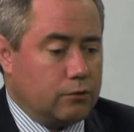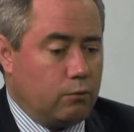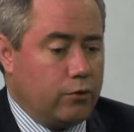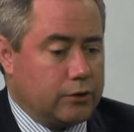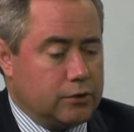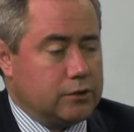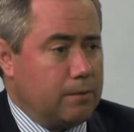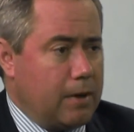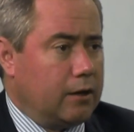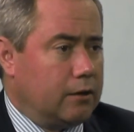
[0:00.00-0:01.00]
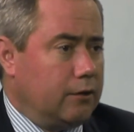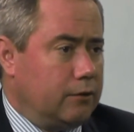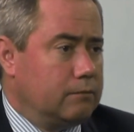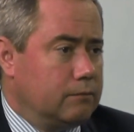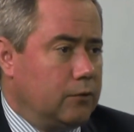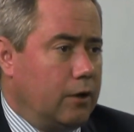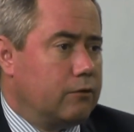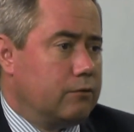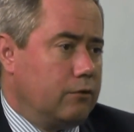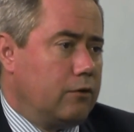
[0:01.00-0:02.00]
to work systematically, you know,
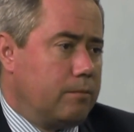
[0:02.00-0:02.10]
through the